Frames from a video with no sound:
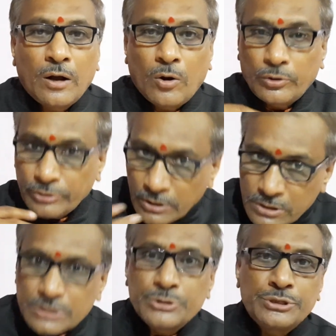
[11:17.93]
other
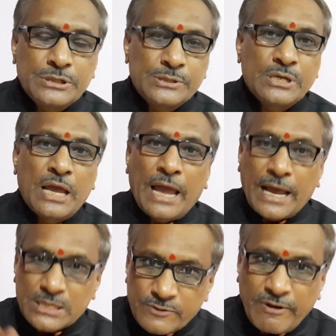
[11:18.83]
countries
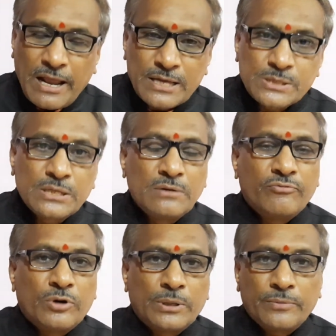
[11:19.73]
as well as
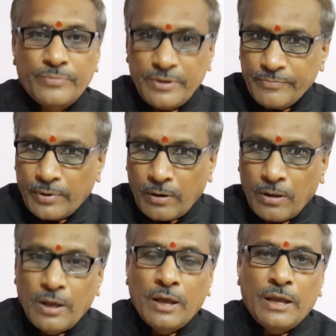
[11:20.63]
for the people
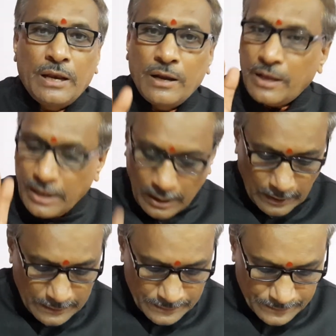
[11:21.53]
in
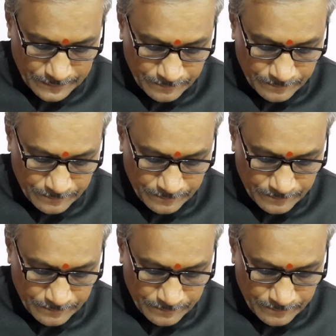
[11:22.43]
England.